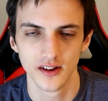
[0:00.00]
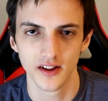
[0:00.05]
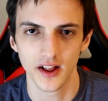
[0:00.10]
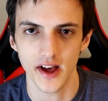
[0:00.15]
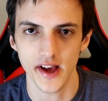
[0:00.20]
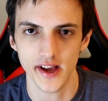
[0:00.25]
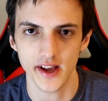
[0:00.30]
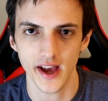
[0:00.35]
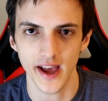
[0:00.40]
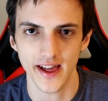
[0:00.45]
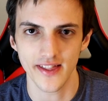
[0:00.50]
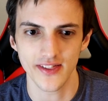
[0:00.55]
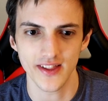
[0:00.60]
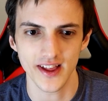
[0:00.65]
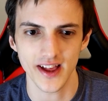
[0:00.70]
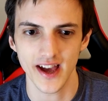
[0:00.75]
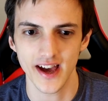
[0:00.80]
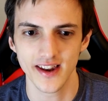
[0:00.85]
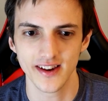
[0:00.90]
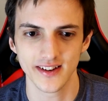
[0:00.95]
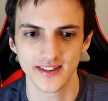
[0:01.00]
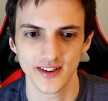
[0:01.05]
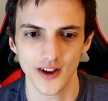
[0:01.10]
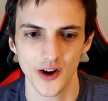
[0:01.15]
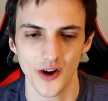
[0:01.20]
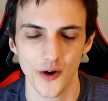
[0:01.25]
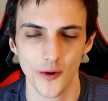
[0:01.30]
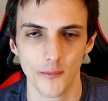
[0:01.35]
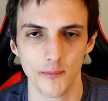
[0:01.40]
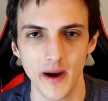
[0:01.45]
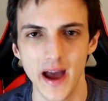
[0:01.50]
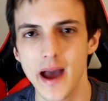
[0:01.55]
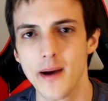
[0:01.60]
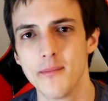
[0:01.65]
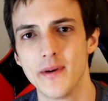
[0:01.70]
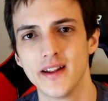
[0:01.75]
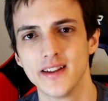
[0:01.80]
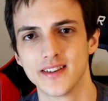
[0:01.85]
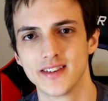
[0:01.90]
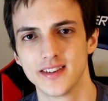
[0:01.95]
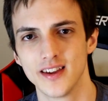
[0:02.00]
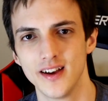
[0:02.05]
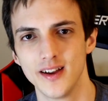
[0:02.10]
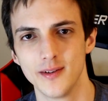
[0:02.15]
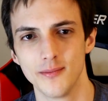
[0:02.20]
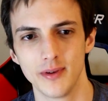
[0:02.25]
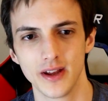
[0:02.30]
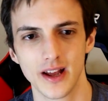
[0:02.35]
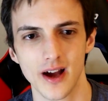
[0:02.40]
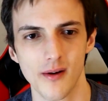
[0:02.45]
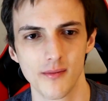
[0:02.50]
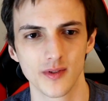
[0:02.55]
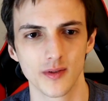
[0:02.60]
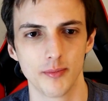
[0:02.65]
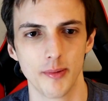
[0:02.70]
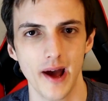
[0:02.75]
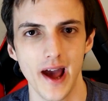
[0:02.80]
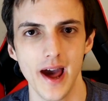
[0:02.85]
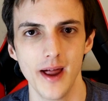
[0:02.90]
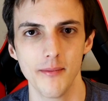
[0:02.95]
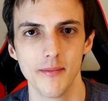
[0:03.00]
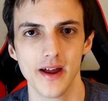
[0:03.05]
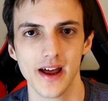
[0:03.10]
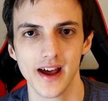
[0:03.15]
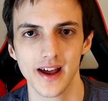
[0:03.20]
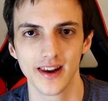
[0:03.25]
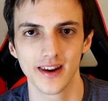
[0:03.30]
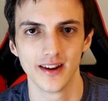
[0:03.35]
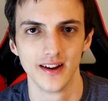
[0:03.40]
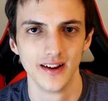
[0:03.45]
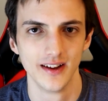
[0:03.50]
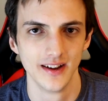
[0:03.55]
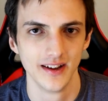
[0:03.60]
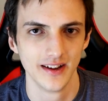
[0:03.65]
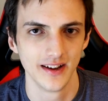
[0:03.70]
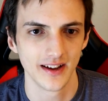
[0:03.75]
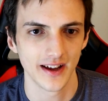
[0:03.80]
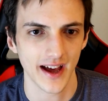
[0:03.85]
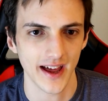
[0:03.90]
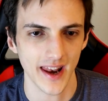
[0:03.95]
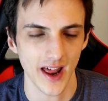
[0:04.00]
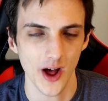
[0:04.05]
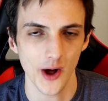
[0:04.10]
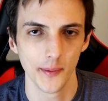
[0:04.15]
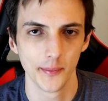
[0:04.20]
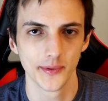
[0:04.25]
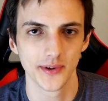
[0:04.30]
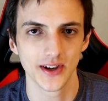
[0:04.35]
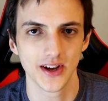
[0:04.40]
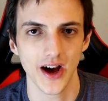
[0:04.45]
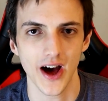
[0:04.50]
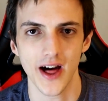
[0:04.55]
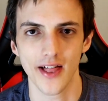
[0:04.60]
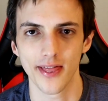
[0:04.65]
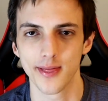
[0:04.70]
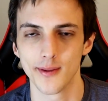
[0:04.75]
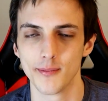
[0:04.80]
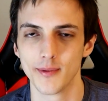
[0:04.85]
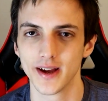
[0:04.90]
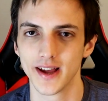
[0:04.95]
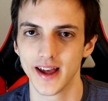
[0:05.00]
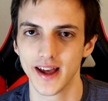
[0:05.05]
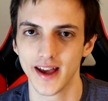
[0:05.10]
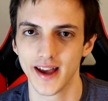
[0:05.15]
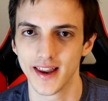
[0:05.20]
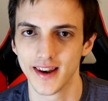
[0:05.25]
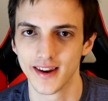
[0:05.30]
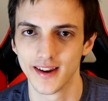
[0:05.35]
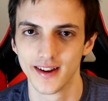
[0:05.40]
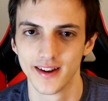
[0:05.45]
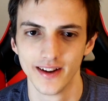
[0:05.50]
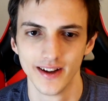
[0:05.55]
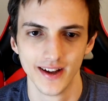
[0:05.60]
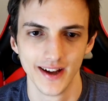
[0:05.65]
Like, in the end, it's all Batman's son becomes Batman and helps Gotham again.